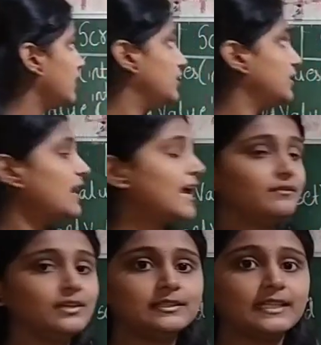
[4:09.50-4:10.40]
now here
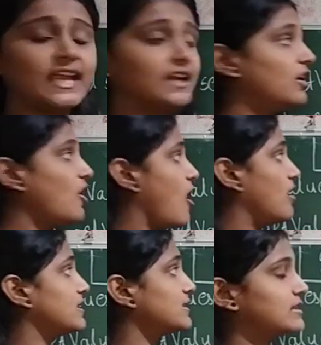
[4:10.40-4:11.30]
I will take a
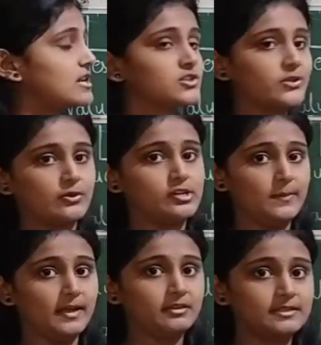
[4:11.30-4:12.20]
horizontal scroll
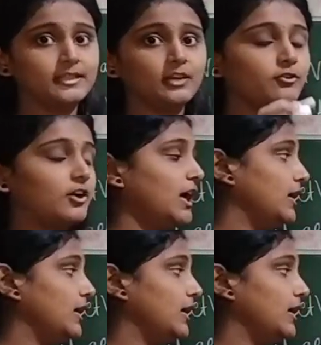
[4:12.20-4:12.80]
bar. See, okay, for your